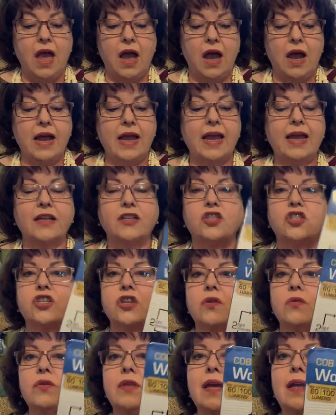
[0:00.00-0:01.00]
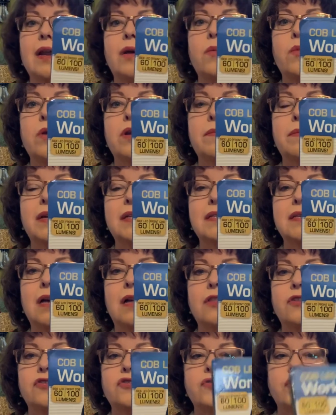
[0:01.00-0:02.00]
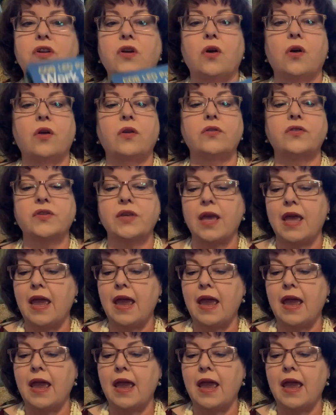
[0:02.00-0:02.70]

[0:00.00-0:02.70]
I had showed that on one of my Dollar Tree hauls,